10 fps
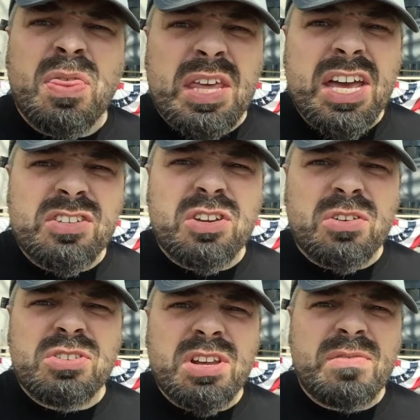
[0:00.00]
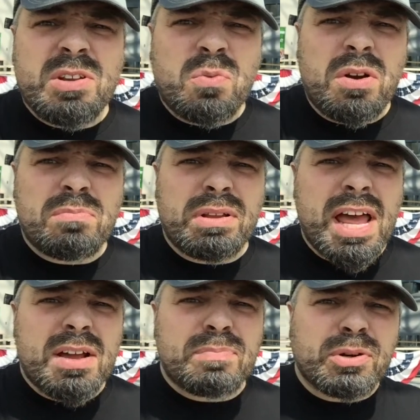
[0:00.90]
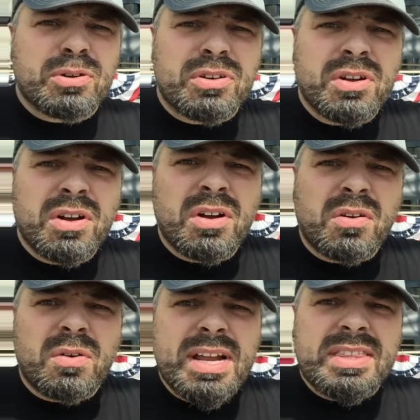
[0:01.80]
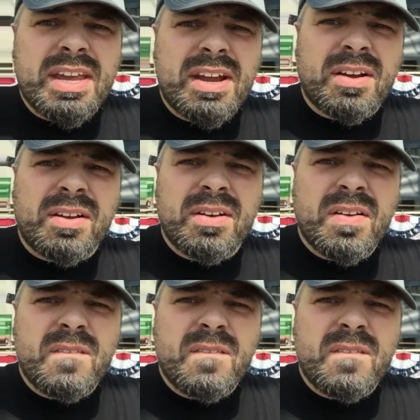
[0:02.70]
The SR-71 Blackbird, right there.